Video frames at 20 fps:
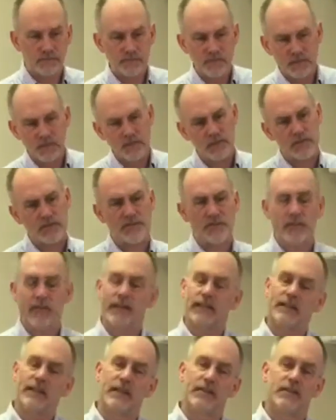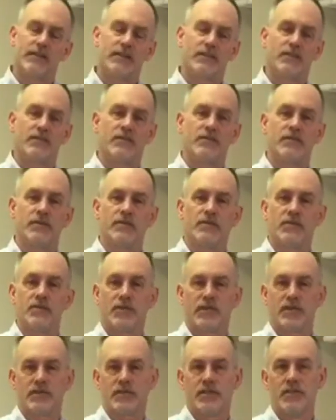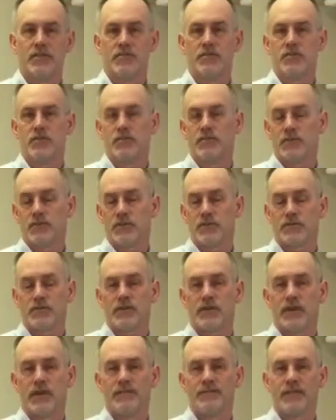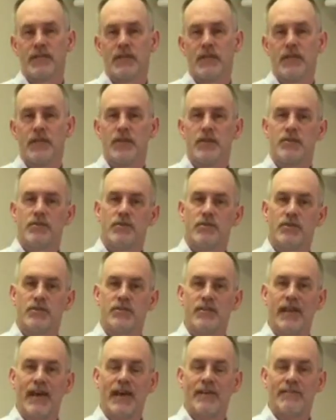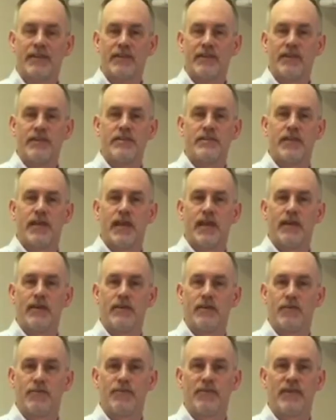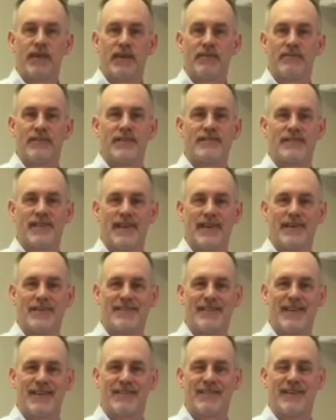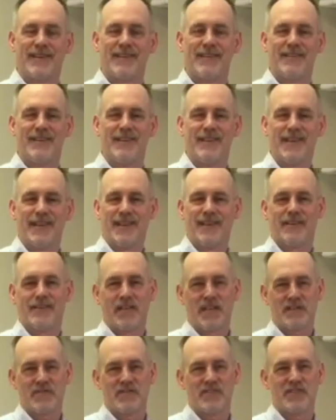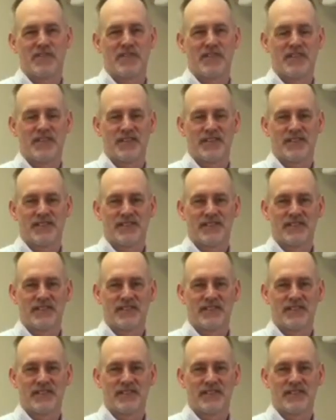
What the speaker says: So if you like that, you can also check us on YouTube or subscribe. So listen, have a great day. Hopefully you'll have less headaches out there, and thanks for joining us.